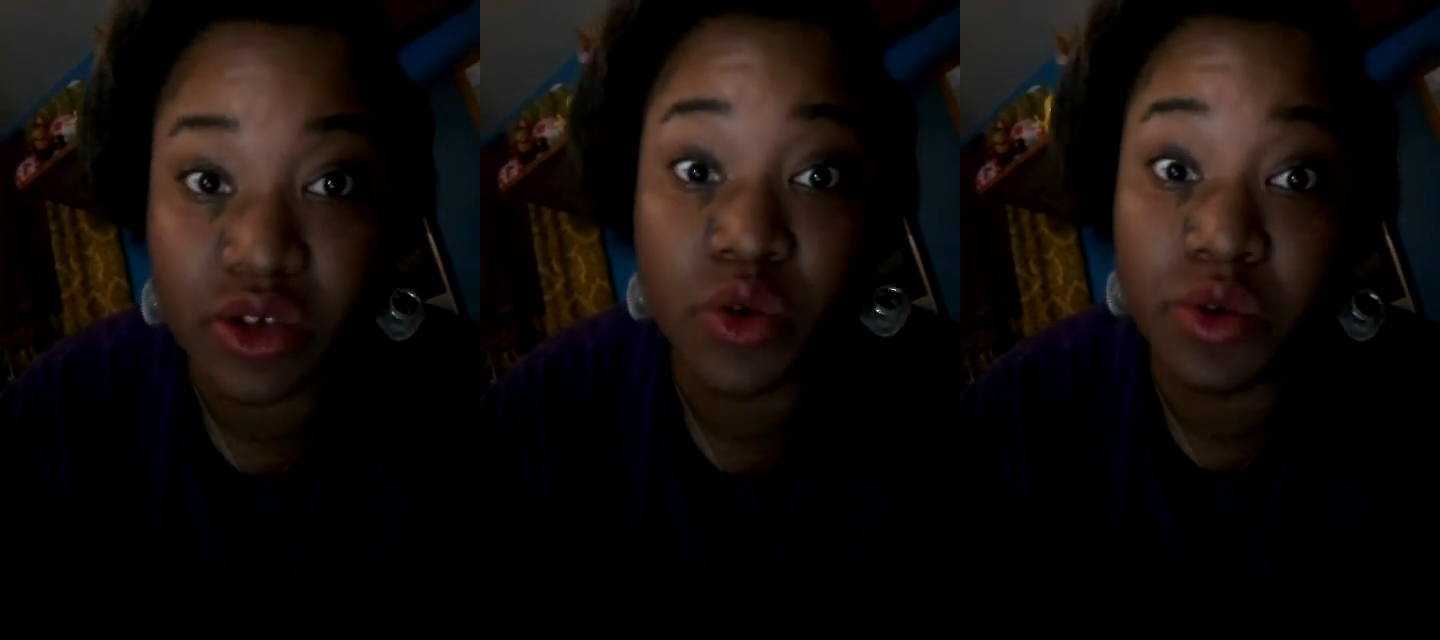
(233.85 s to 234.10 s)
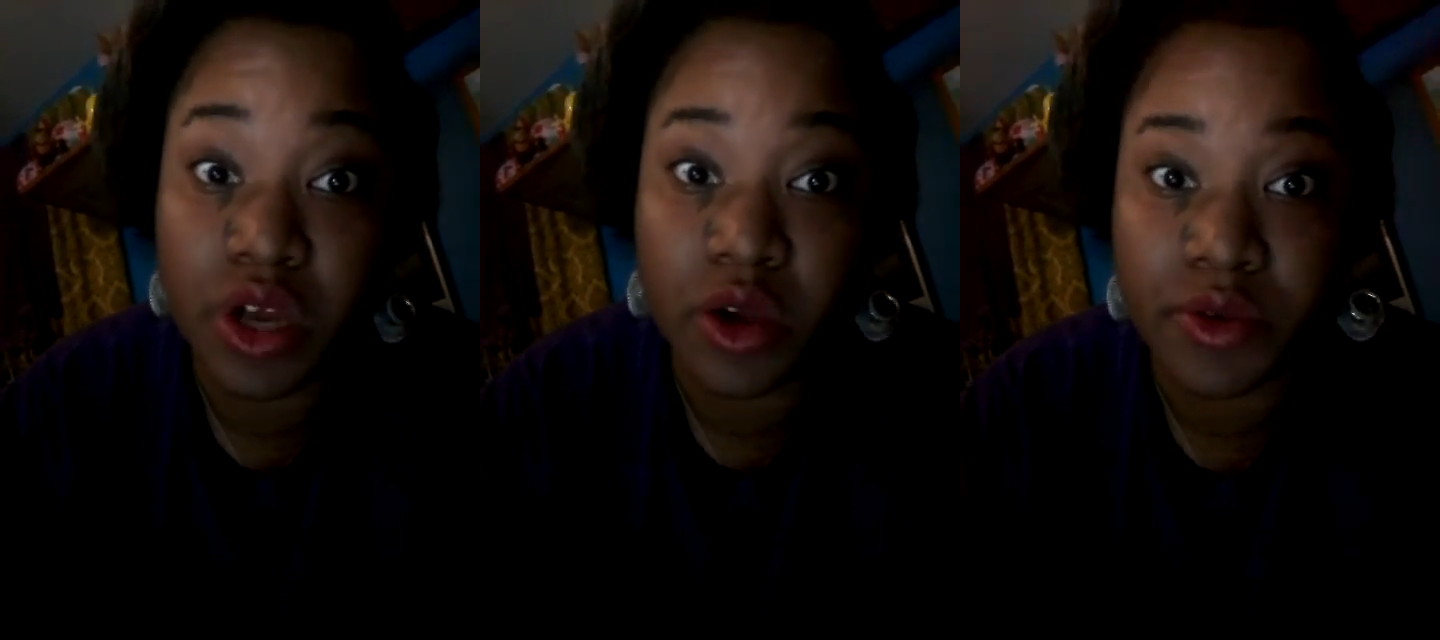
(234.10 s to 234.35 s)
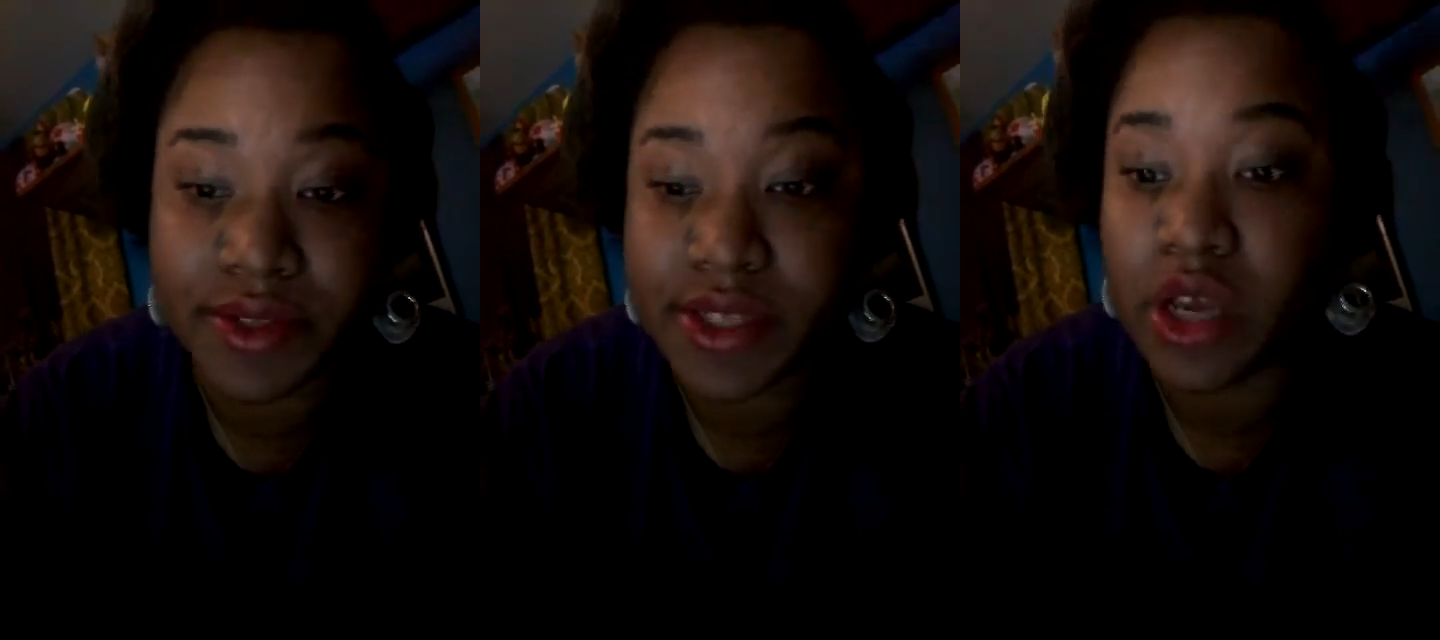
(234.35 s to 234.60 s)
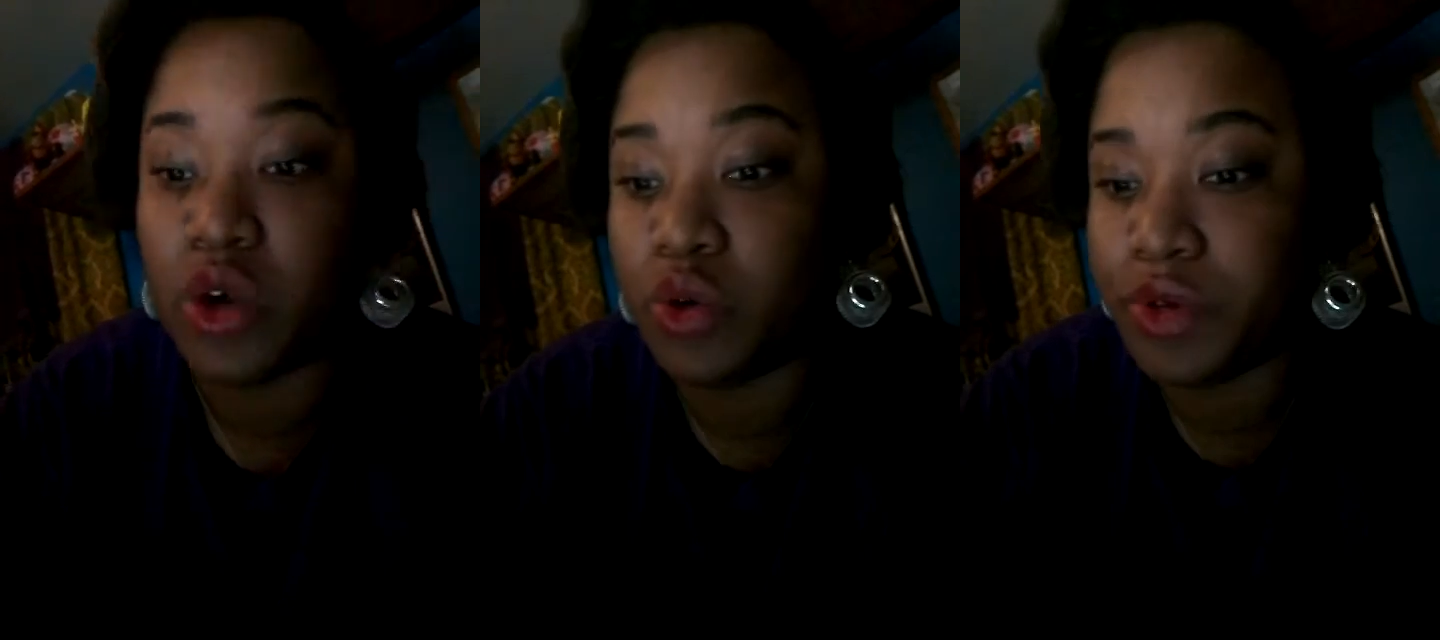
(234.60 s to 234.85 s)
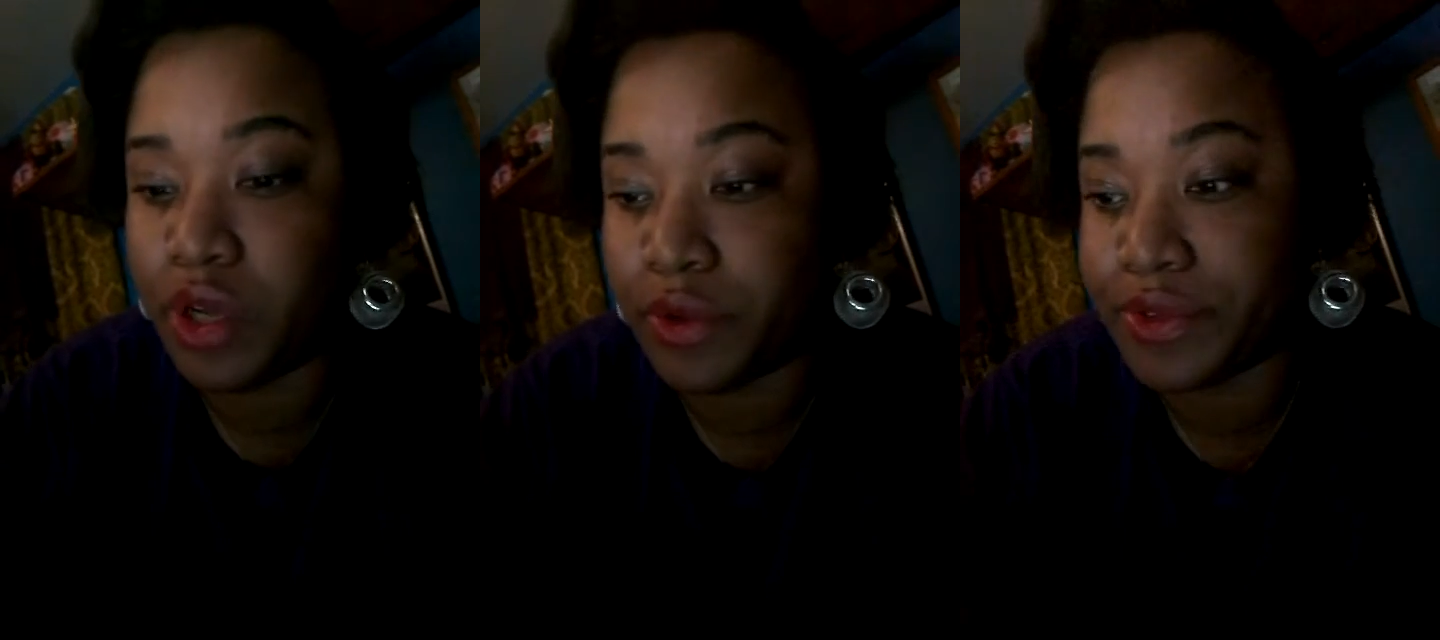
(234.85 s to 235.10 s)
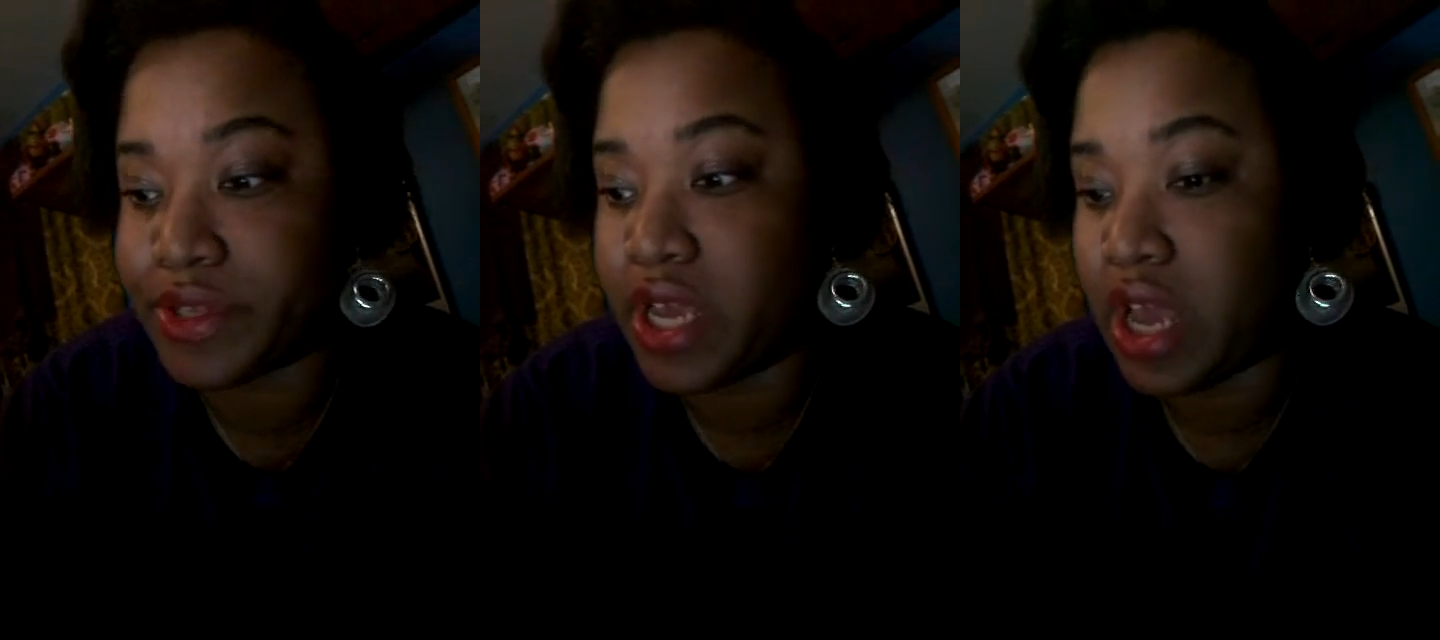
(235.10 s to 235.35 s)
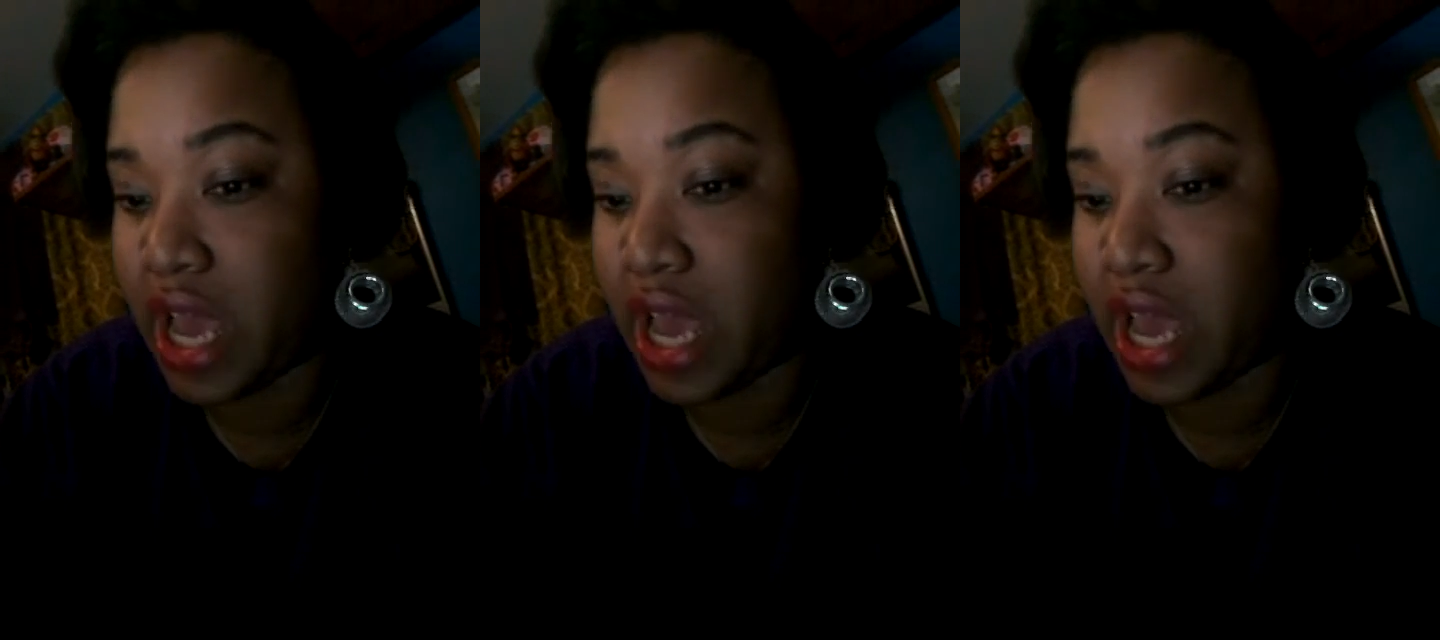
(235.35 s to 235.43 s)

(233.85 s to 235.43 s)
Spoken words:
Who knows? Who knows?